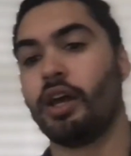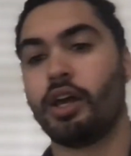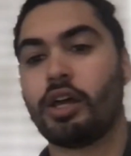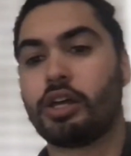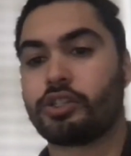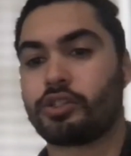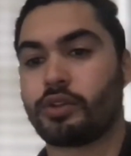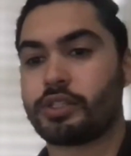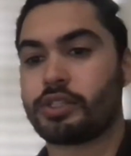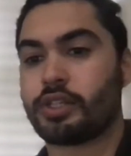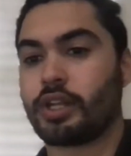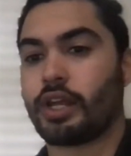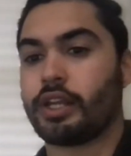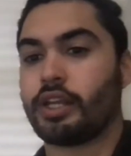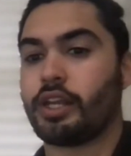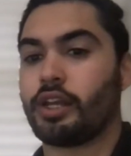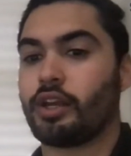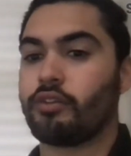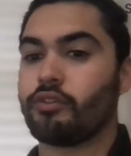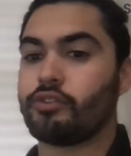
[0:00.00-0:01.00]
So it's an
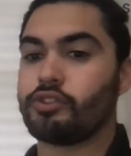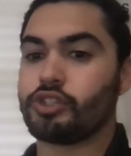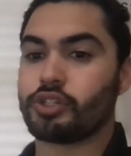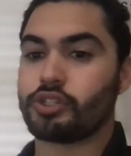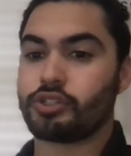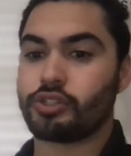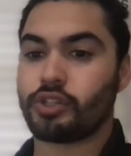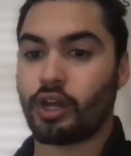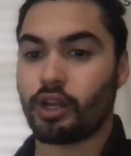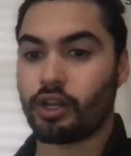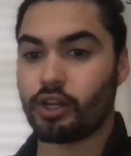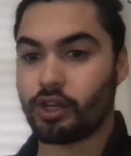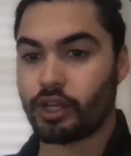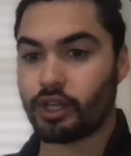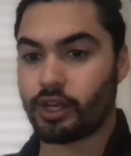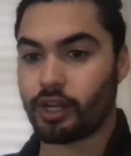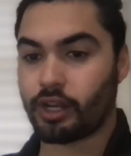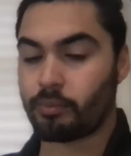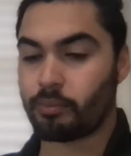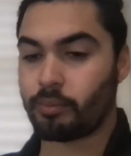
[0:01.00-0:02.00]
idea of just not looking
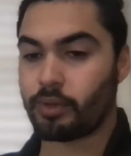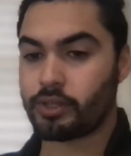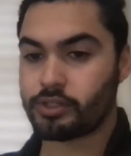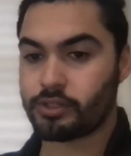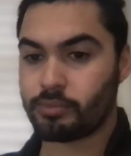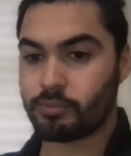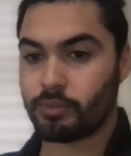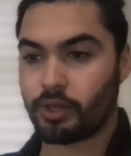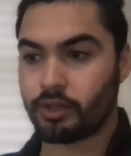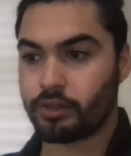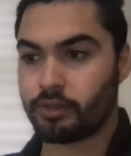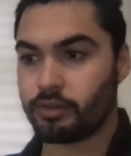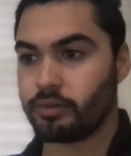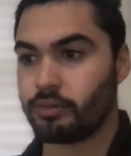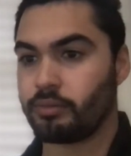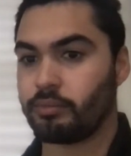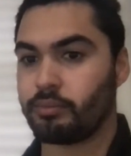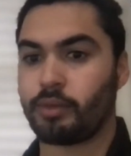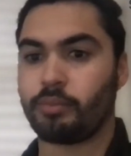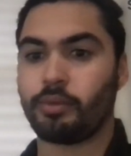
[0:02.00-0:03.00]
at it month to month,
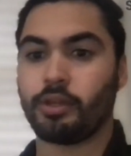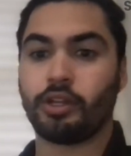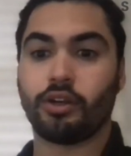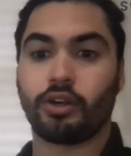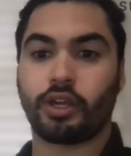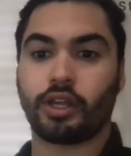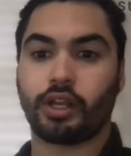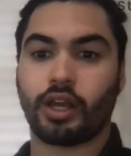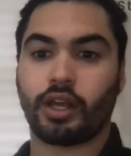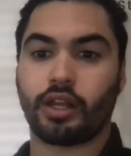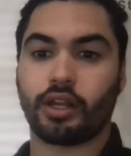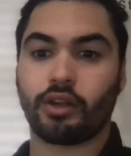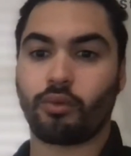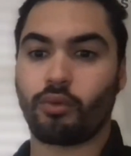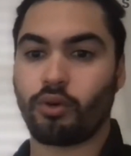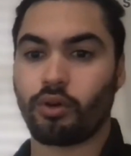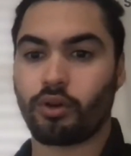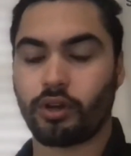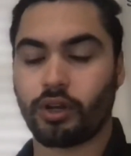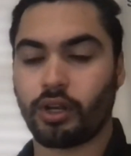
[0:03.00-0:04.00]
maybe looking at it
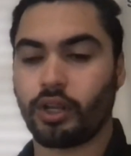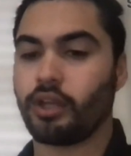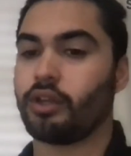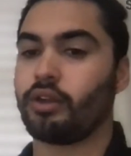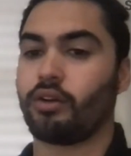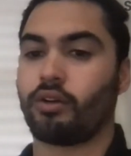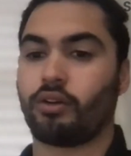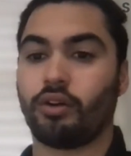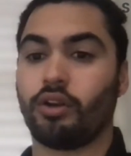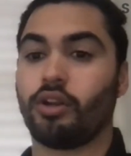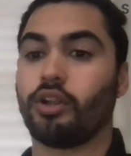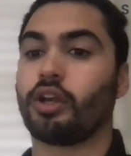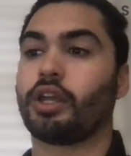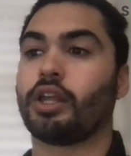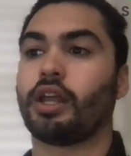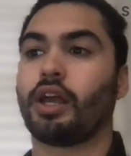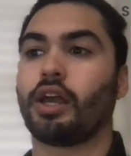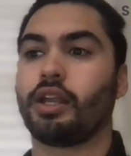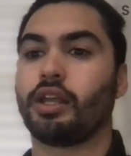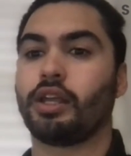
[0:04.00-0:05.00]
quarterly or looking
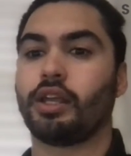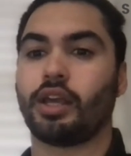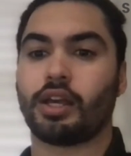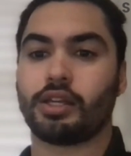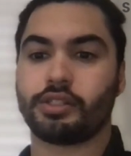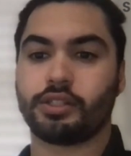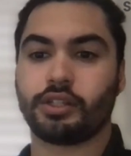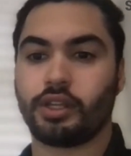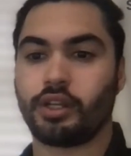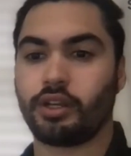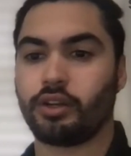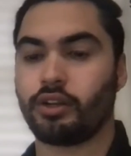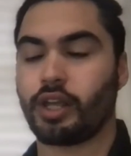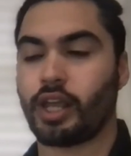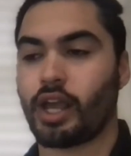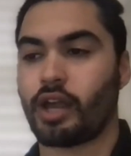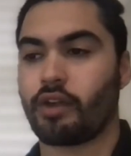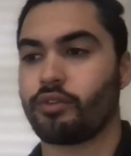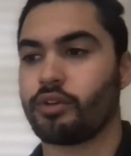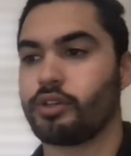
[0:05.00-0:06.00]
at it as a yearly
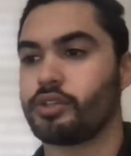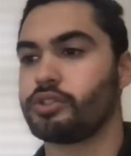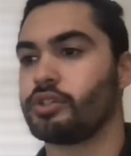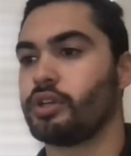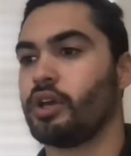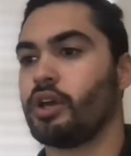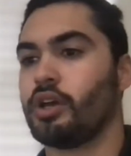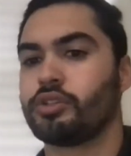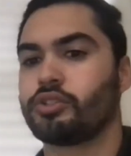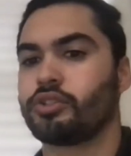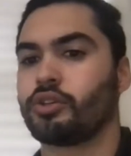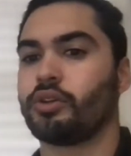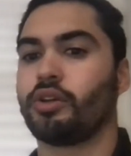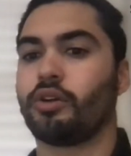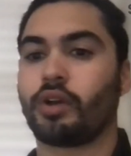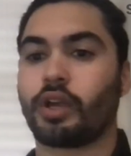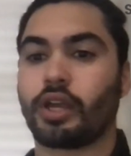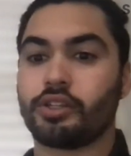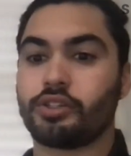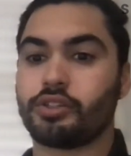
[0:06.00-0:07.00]
average. So you
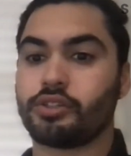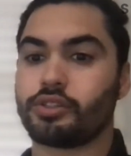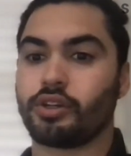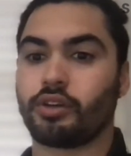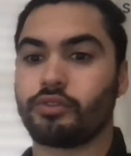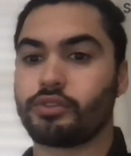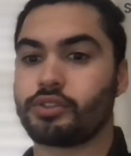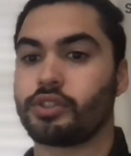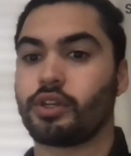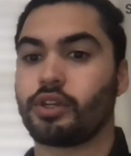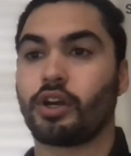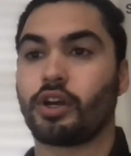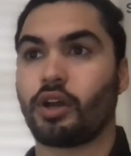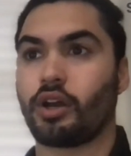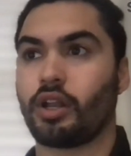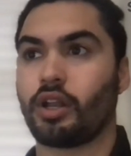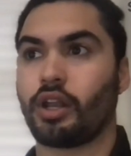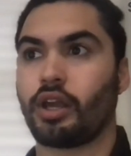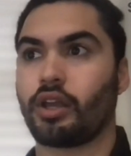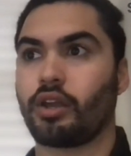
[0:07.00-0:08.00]
don't get yourself stuck
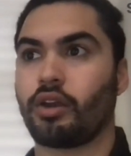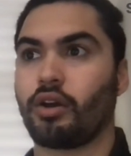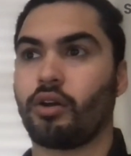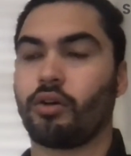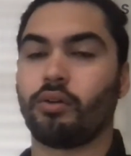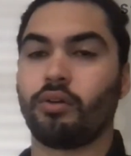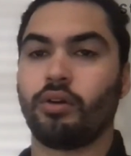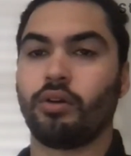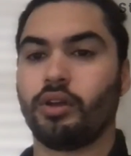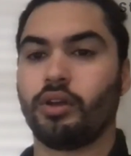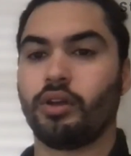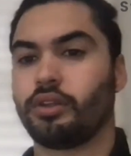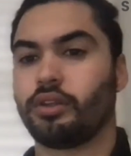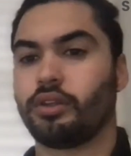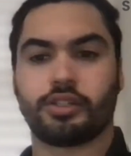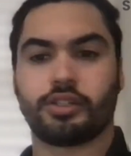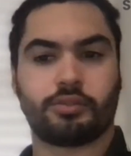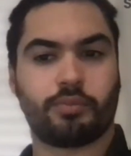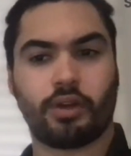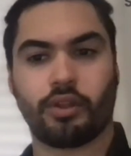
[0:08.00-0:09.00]
on like, oh,
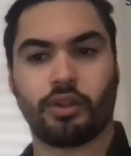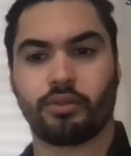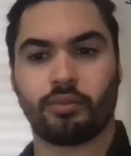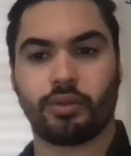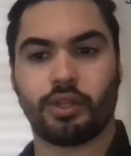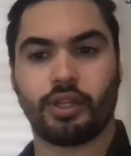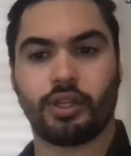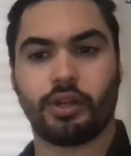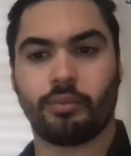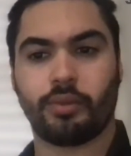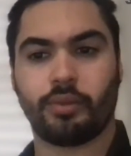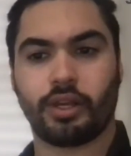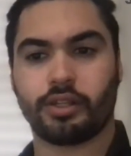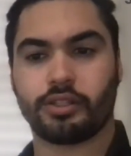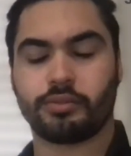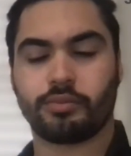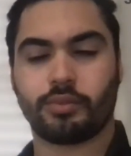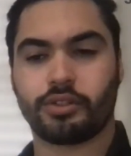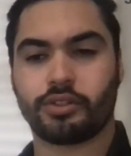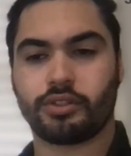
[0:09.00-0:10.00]
this month we didn't make
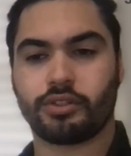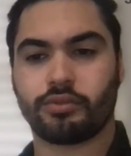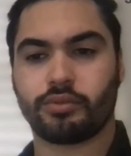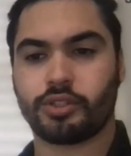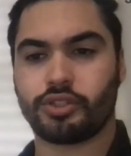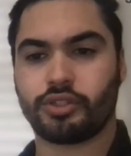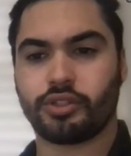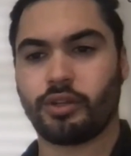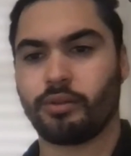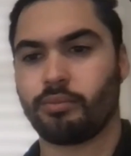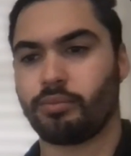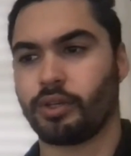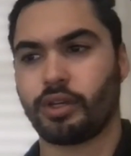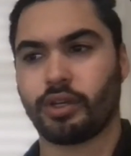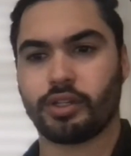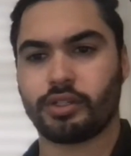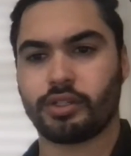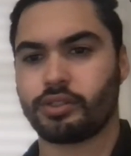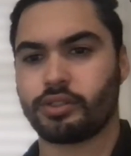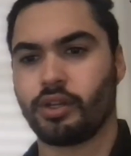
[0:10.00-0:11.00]
as much as we should
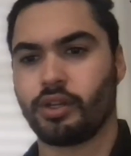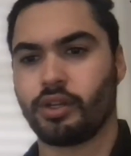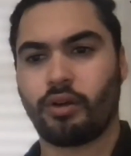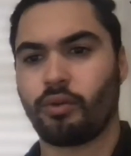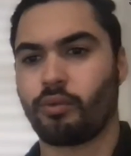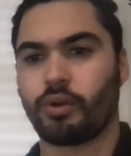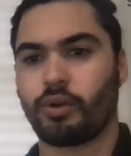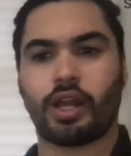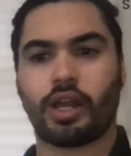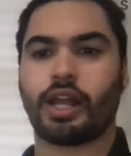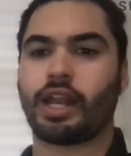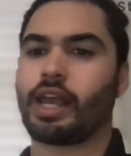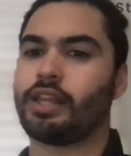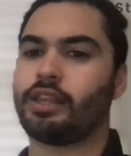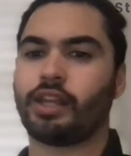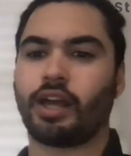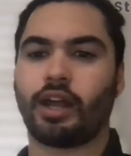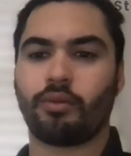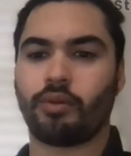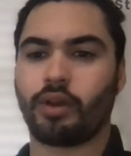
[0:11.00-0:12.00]
because we're not in
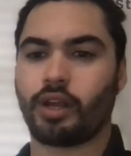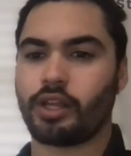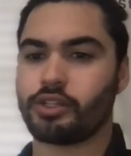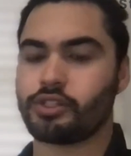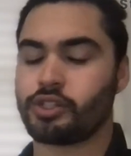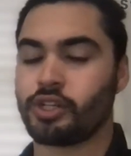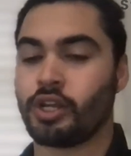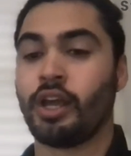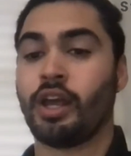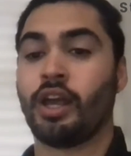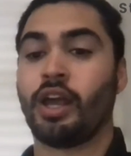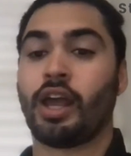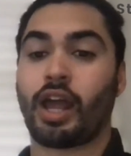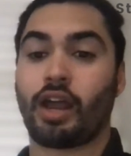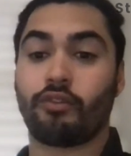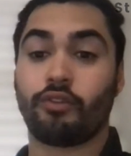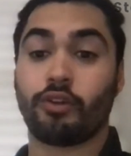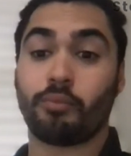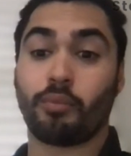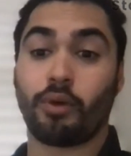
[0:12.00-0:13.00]
that range.
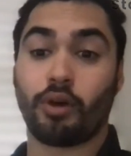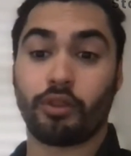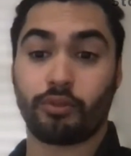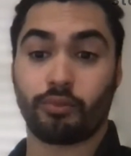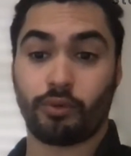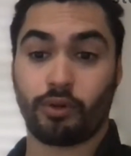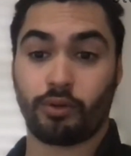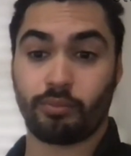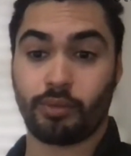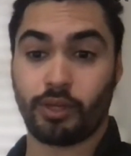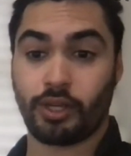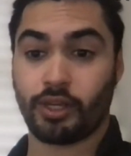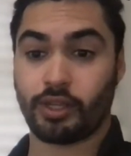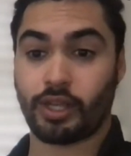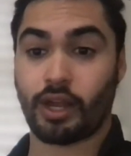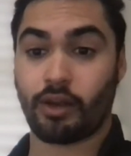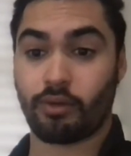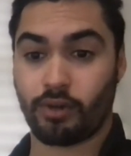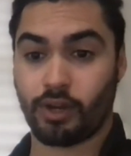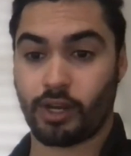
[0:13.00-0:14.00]
Every month won't be in
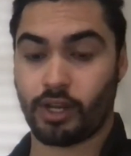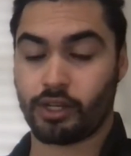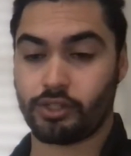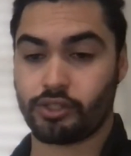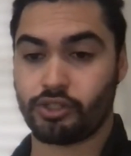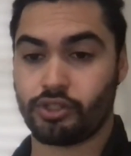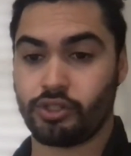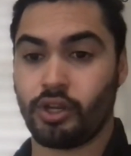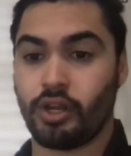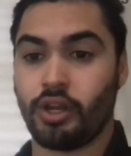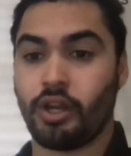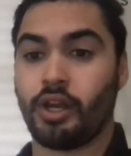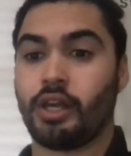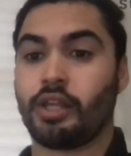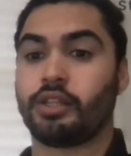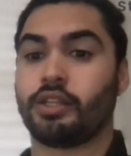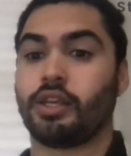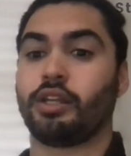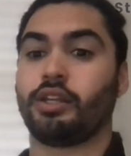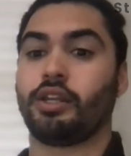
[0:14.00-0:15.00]
that range.
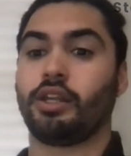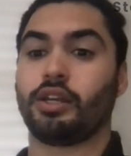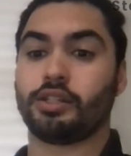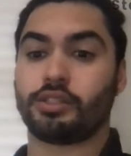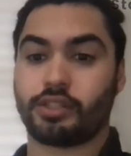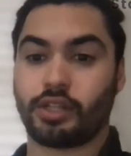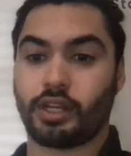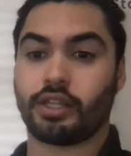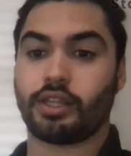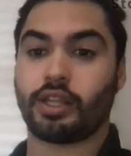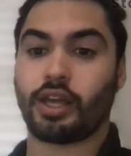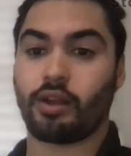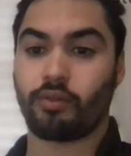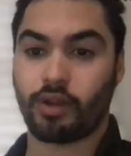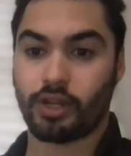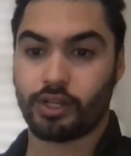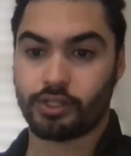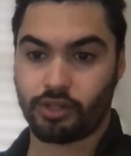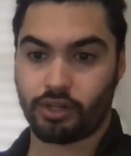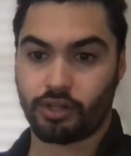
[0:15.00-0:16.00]
The idea is to hit that
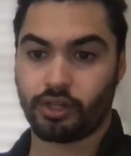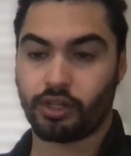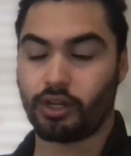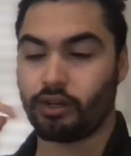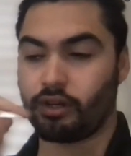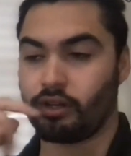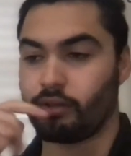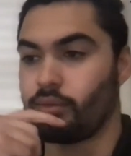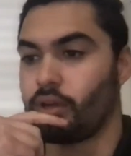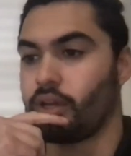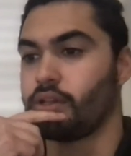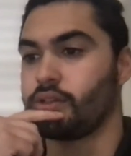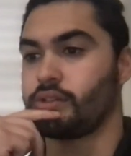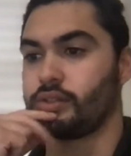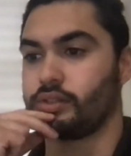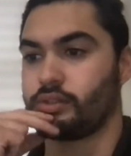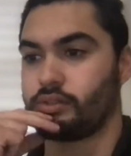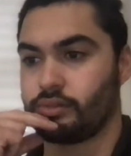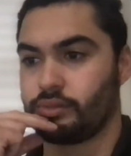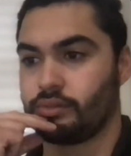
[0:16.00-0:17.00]
range on a yearly basis.